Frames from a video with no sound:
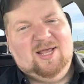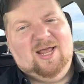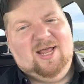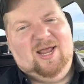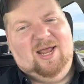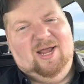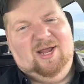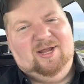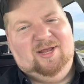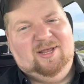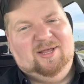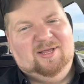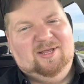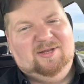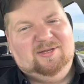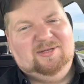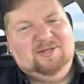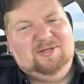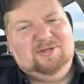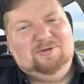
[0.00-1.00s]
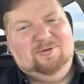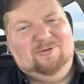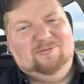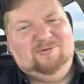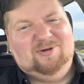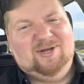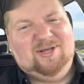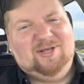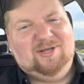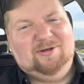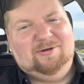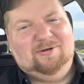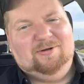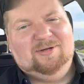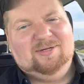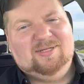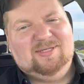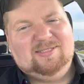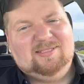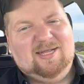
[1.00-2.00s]
Hey, need you over here.
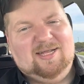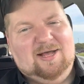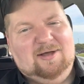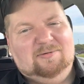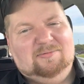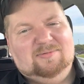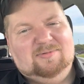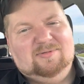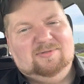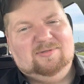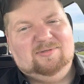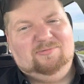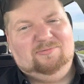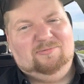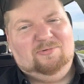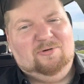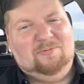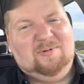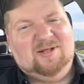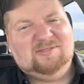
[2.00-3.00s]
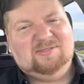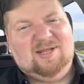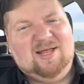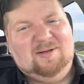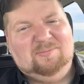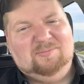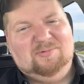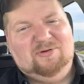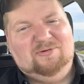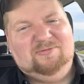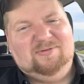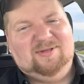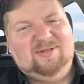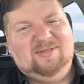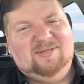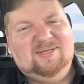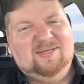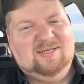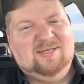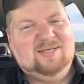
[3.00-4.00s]
It's not, the robot's not moving.
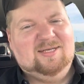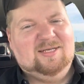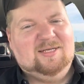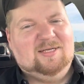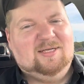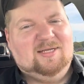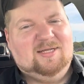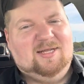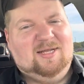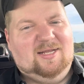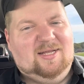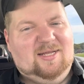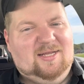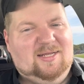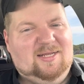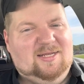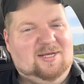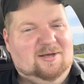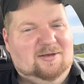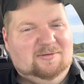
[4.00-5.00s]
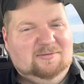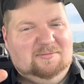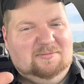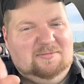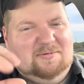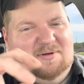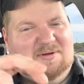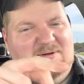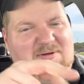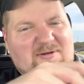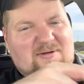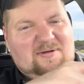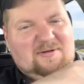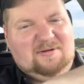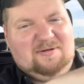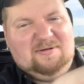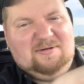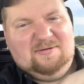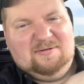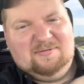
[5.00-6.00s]
And he goes,
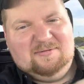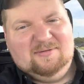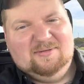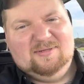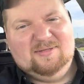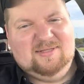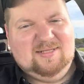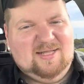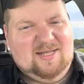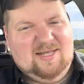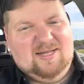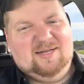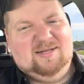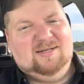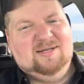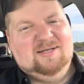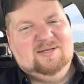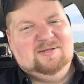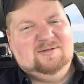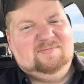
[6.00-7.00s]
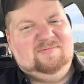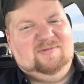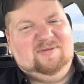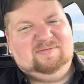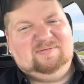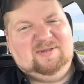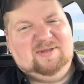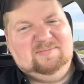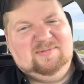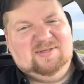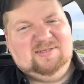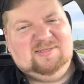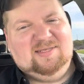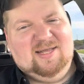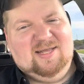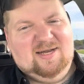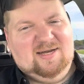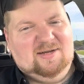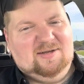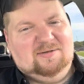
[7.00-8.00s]
"Wah." And then 15 minutes
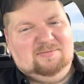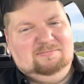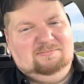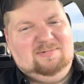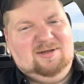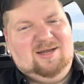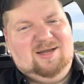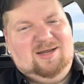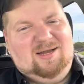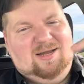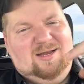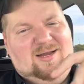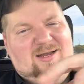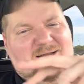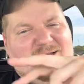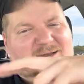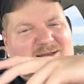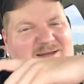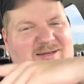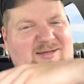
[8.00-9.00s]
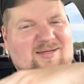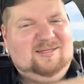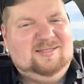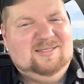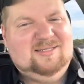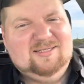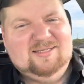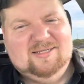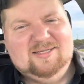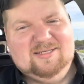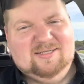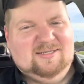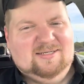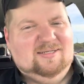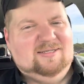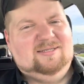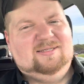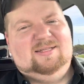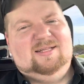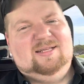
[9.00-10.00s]
later, he goes, "Wah."
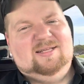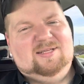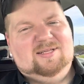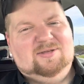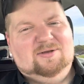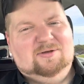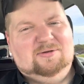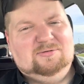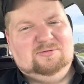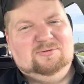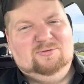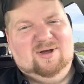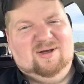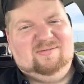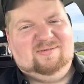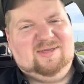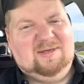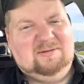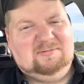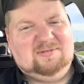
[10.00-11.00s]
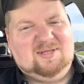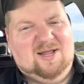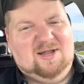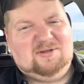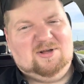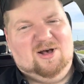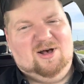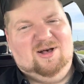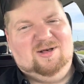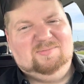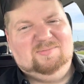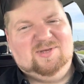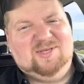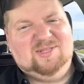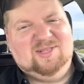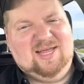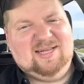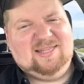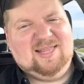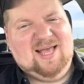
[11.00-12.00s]
And then he goes, whoever keeps on calling me
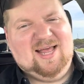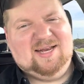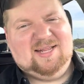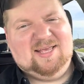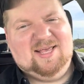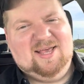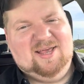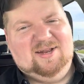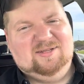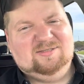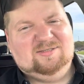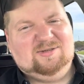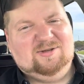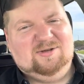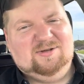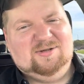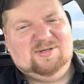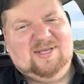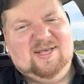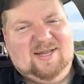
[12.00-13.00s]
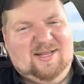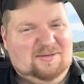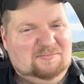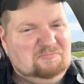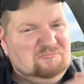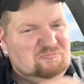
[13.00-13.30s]
like that again is going to get it.